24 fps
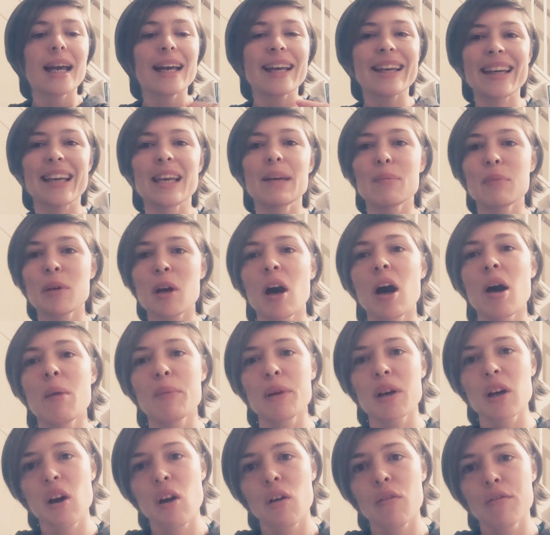Keep calm
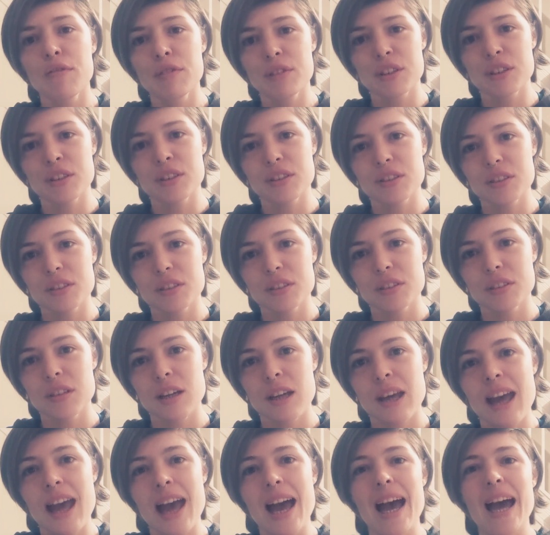and confident.
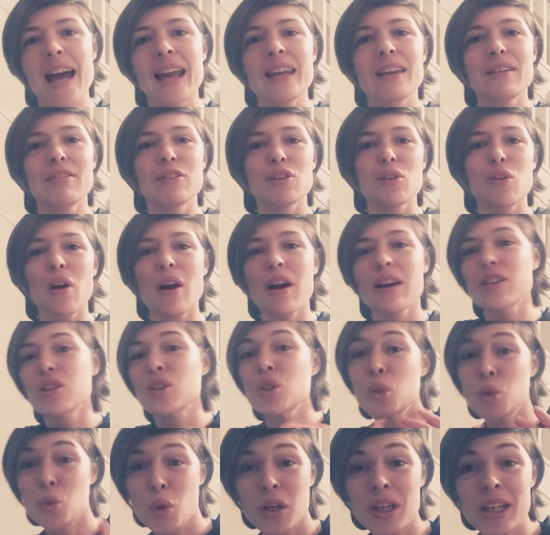And if you're
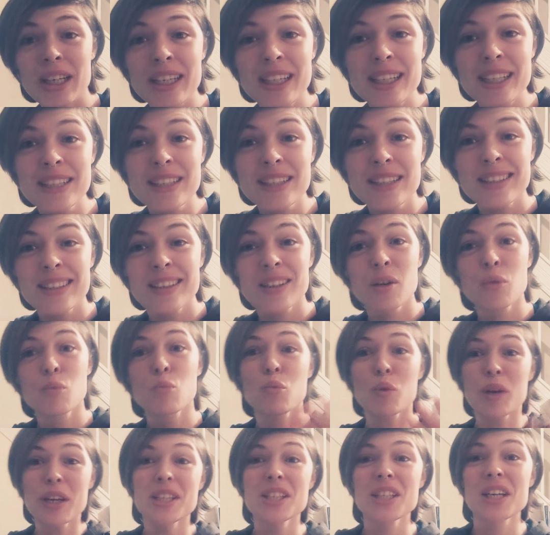struggling,
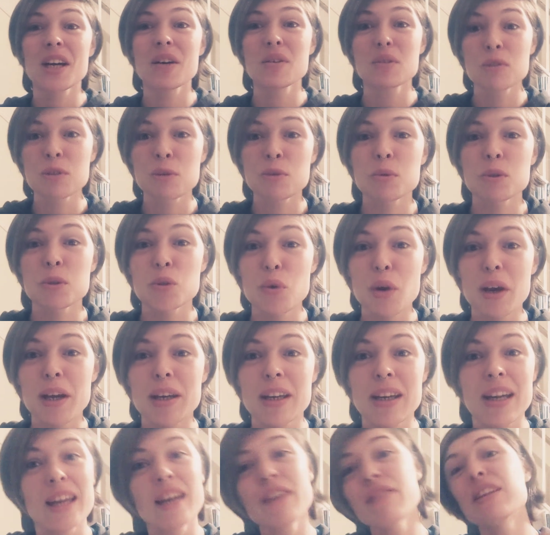reach out to a
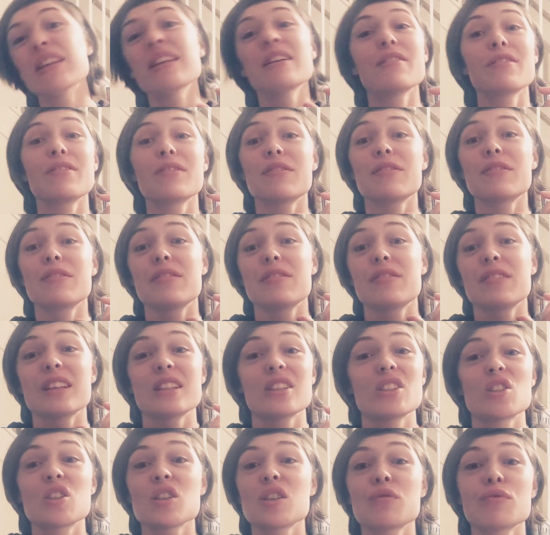trainer, even if
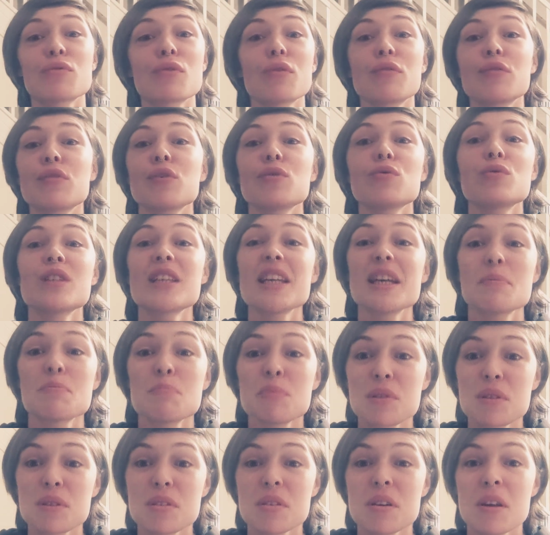it's just for a few
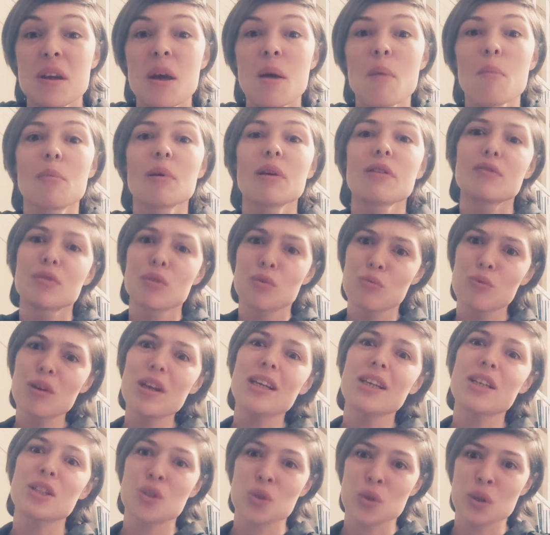tips. But if you're
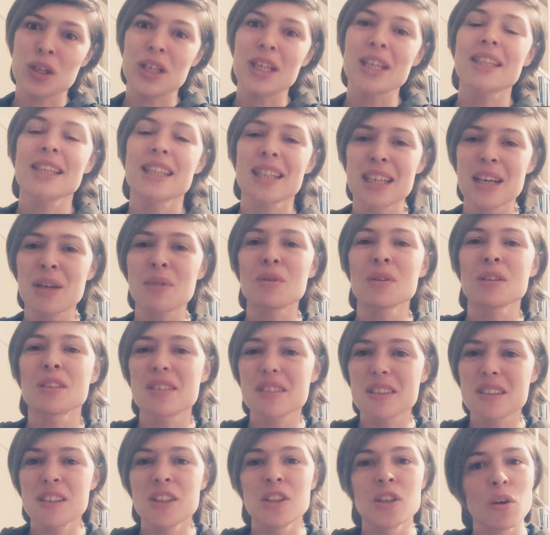really struggling, then I would,
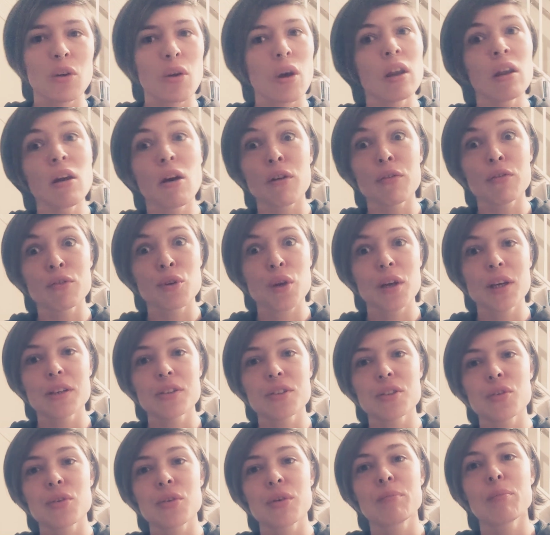a lot of trainers
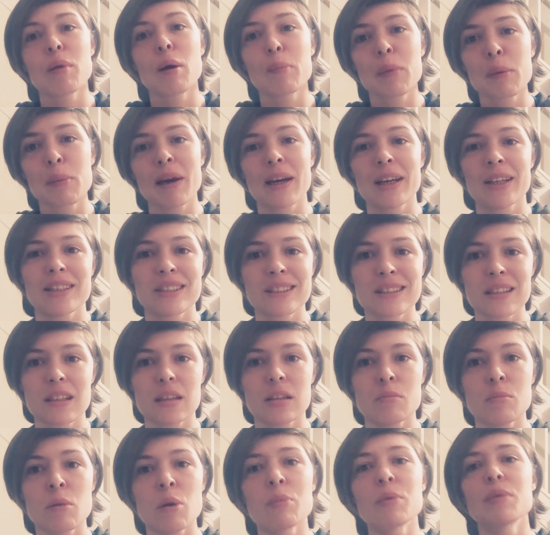are doing puppy packages at
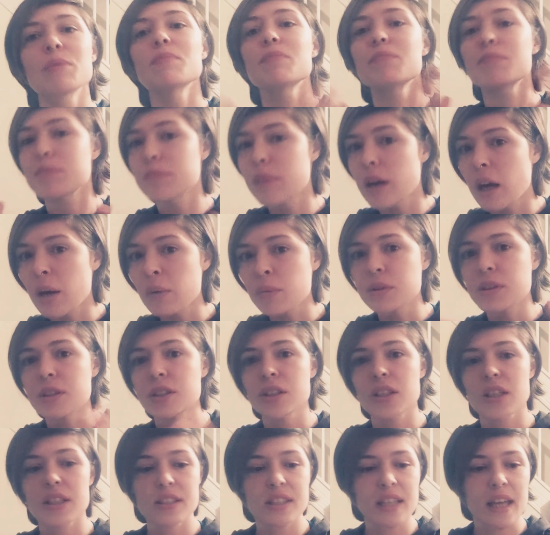the moment. I would
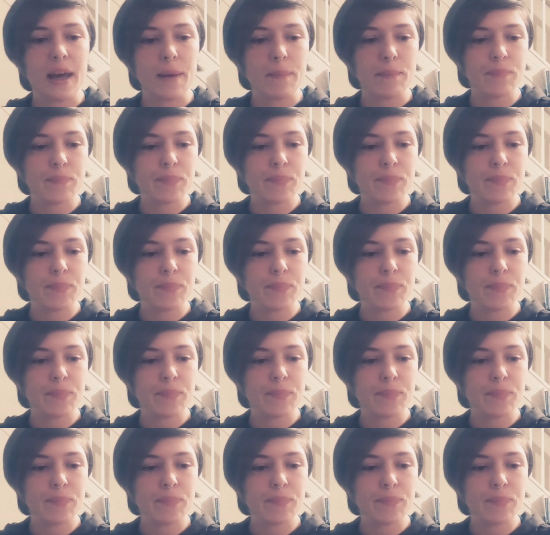suggest that.